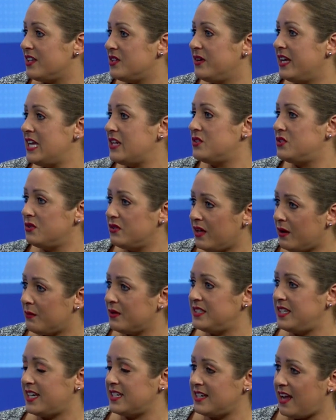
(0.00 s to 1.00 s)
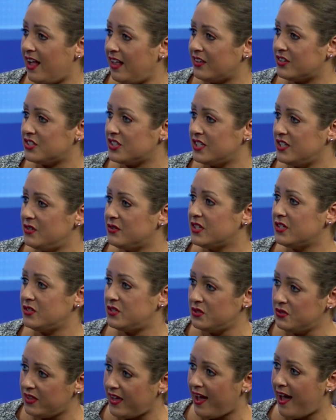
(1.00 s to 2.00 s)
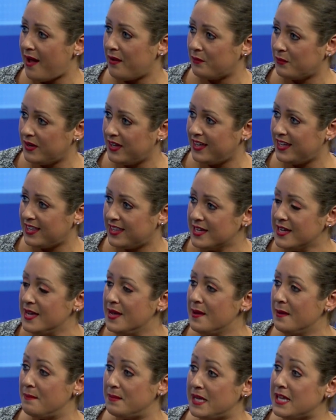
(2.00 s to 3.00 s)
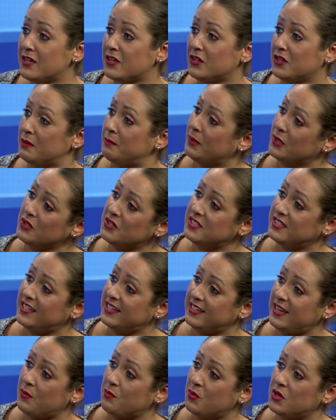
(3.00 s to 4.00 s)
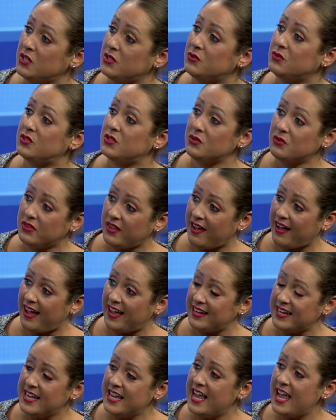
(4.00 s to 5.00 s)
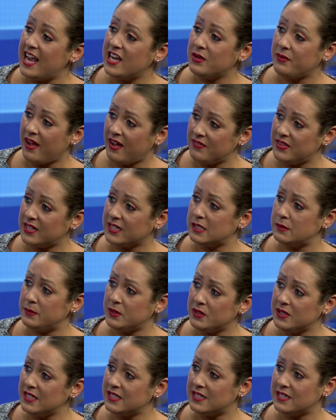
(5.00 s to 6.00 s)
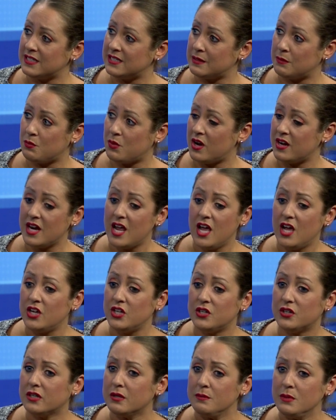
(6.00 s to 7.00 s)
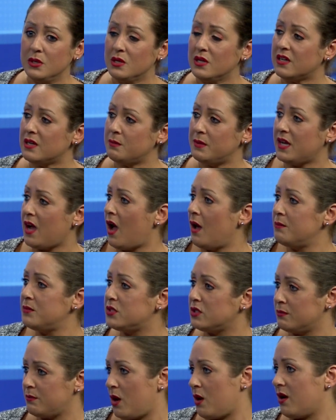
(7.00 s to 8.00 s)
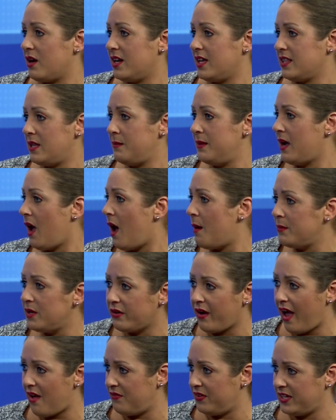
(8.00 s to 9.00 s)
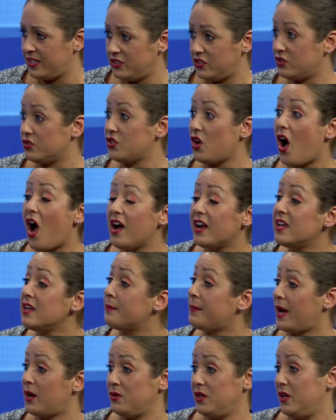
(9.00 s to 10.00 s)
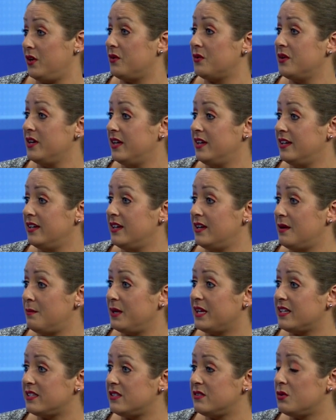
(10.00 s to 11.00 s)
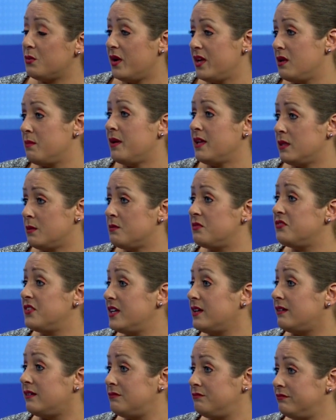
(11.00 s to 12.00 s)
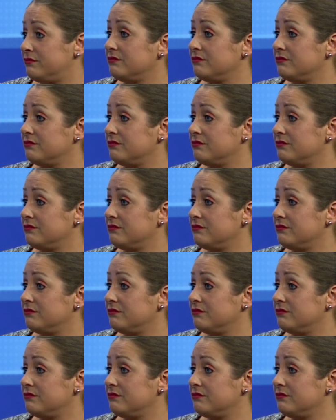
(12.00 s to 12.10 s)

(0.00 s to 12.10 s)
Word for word: You can't do that with technology. You can do that with being a good person. And when you do that and you have that experience on someone, your community becomes your marketing. They become your advocates. They're talking about you because of the way you made them feel.